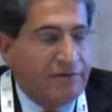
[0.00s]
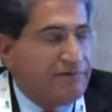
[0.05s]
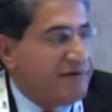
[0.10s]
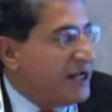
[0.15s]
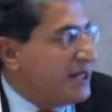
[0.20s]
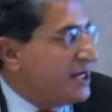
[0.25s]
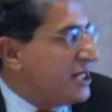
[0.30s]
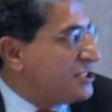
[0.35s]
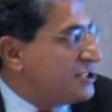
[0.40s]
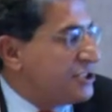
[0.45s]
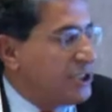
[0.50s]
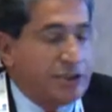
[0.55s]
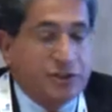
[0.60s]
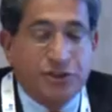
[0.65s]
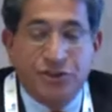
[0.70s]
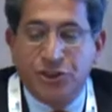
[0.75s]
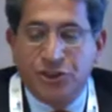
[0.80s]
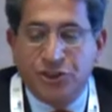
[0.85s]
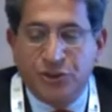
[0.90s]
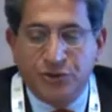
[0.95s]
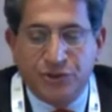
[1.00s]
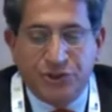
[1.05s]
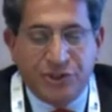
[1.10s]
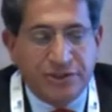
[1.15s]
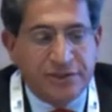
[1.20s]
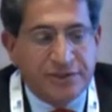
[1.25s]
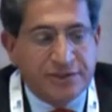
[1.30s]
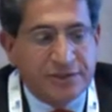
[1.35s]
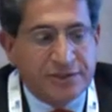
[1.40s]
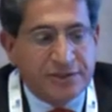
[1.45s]
financial
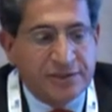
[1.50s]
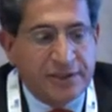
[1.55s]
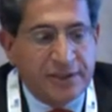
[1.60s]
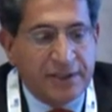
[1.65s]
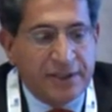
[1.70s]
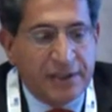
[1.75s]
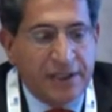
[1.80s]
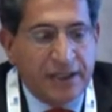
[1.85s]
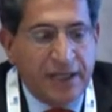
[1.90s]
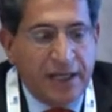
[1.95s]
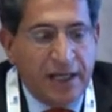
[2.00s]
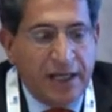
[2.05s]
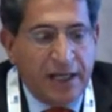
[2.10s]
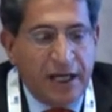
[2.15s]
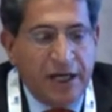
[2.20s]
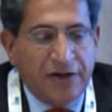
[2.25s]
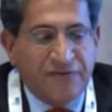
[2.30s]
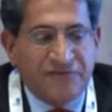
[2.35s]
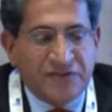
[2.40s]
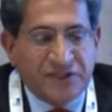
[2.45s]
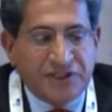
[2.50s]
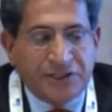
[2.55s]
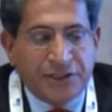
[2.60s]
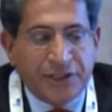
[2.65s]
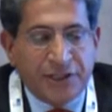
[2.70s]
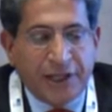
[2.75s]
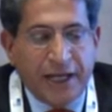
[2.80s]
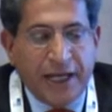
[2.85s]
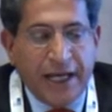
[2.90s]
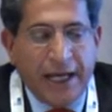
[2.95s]
institutions,
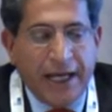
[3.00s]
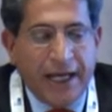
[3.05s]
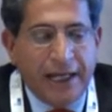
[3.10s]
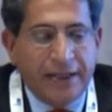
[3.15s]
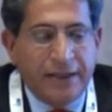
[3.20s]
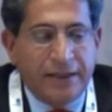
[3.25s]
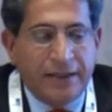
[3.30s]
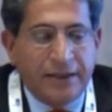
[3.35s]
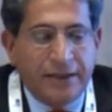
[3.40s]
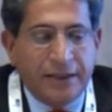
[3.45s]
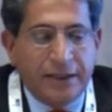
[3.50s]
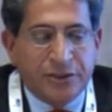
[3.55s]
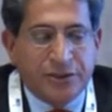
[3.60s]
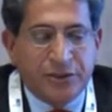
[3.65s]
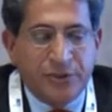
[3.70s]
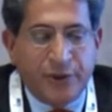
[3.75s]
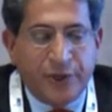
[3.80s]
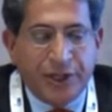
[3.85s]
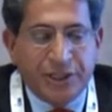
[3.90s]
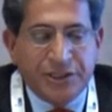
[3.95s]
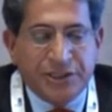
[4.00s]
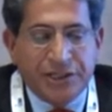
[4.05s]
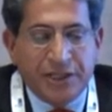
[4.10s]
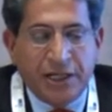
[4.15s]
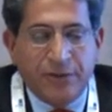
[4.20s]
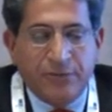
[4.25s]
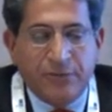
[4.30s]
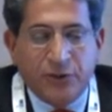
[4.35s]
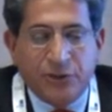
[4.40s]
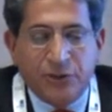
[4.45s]
investor and exploration
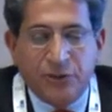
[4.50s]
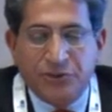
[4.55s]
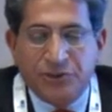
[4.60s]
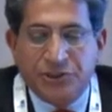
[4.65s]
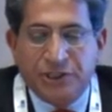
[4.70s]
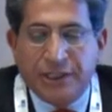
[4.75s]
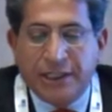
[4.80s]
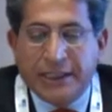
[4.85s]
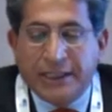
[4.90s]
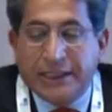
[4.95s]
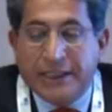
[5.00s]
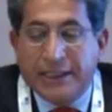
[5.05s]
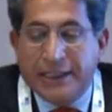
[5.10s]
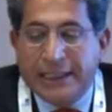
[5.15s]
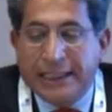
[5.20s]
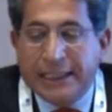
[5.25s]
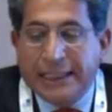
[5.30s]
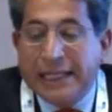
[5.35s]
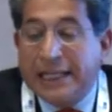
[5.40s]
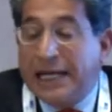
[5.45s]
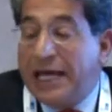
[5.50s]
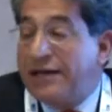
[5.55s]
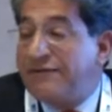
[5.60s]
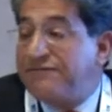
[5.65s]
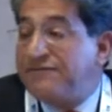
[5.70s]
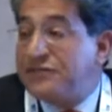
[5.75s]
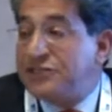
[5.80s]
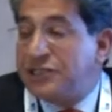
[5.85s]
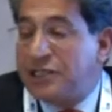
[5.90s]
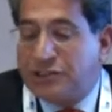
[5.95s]
and producing legal
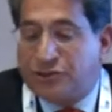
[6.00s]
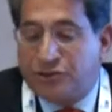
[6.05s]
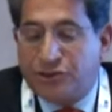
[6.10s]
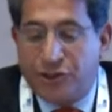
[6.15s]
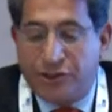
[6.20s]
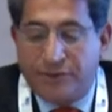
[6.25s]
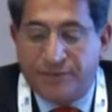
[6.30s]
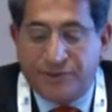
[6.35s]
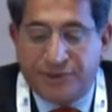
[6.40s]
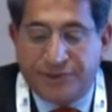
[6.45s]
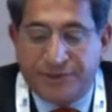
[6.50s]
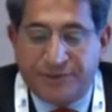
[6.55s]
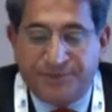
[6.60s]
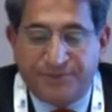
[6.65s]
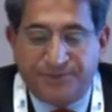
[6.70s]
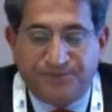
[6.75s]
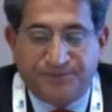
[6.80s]
and fiscal terms.